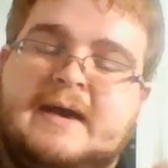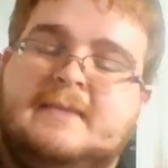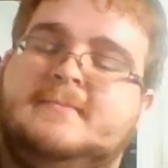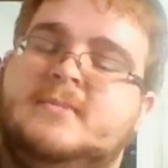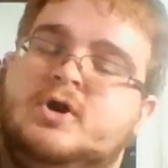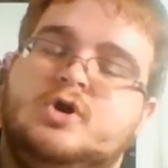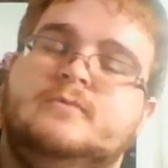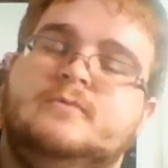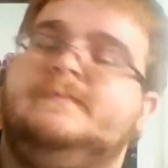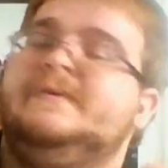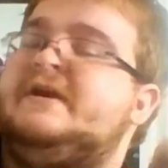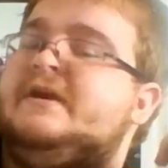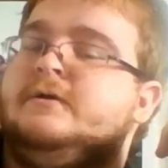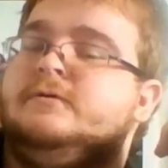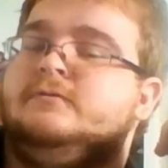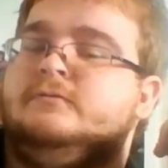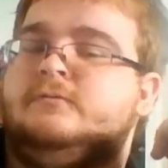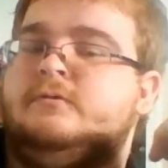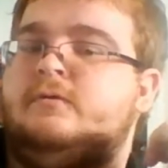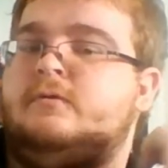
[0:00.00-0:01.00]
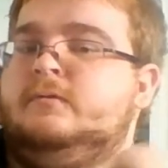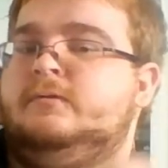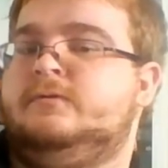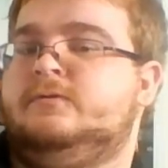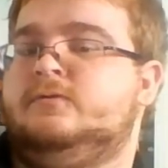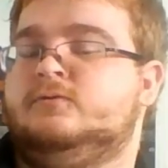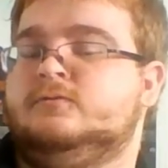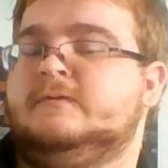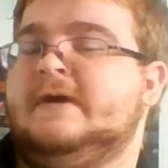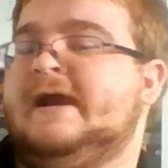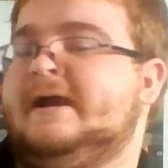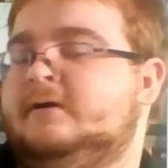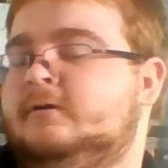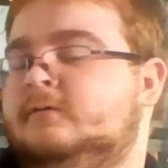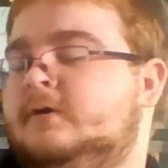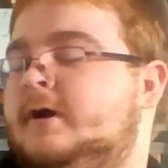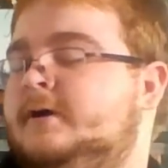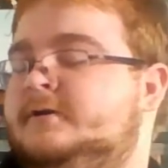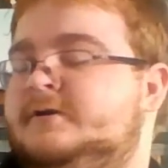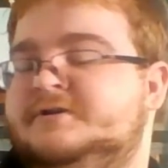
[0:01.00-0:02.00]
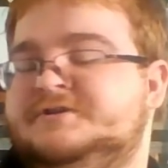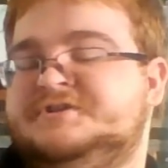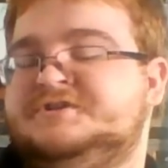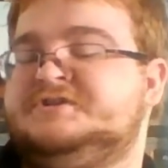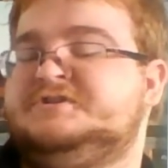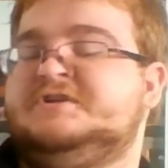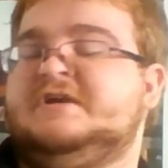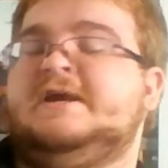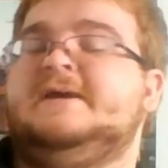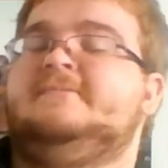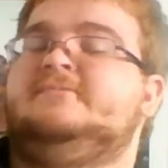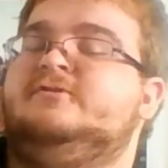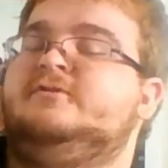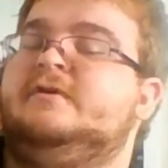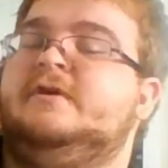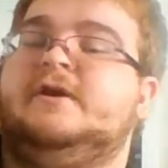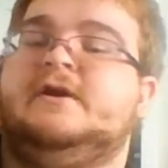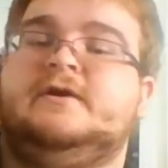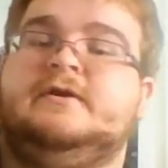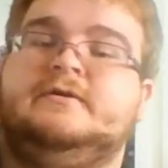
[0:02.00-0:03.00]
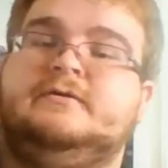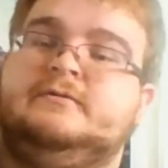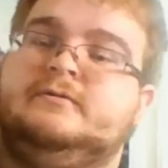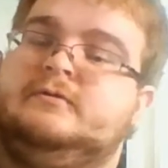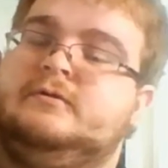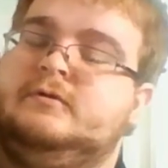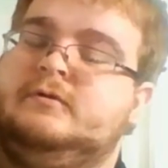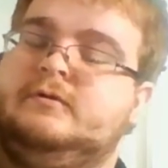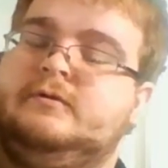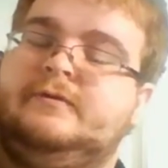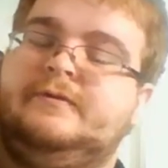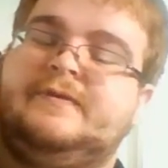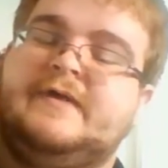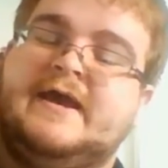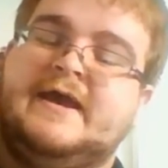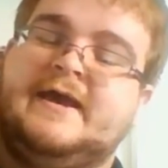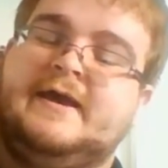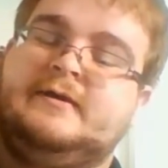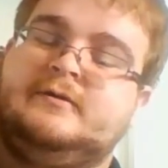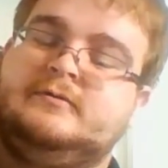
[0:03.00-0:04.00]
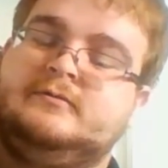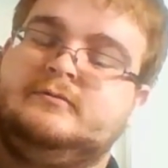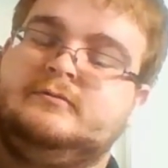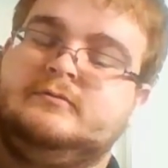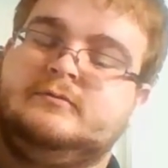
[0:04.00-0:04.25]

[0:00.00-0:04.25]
I'm hoping Thor Ragnarok does the same thing that